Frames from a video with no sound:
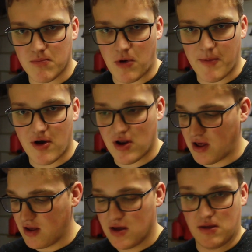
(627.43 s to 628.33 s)

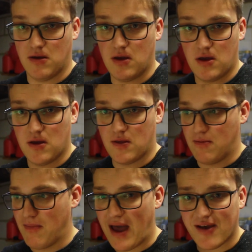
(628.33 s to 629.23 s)
Primarily
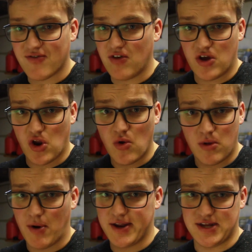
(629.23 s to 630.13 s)
mags, you can only
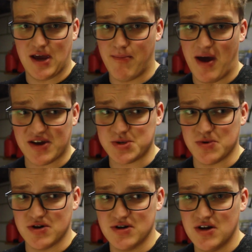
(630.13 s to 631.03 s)
buy TM mags
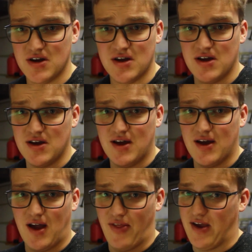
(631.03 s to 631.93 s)
for it,
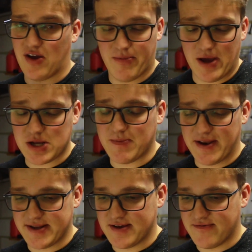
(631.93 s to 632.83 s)
and they're going to be
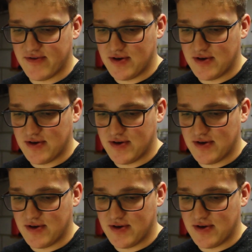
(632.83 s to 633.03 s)
expensive.